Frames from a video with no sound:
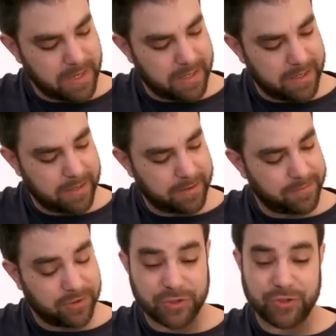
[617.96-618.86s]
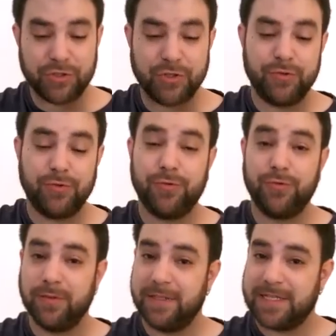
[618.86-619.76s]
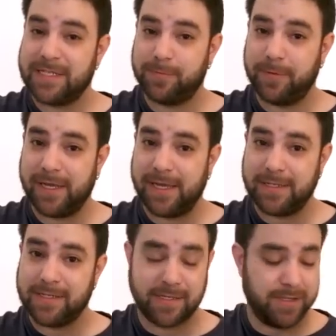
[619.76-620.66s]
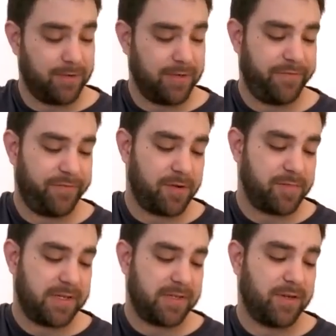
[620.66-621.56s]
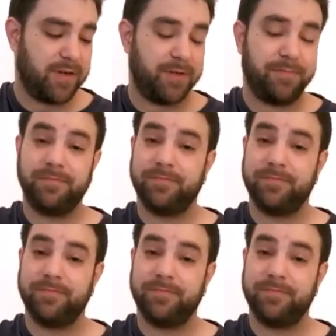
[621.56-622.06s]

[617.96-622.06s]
Um, so let's play it slowly from the start.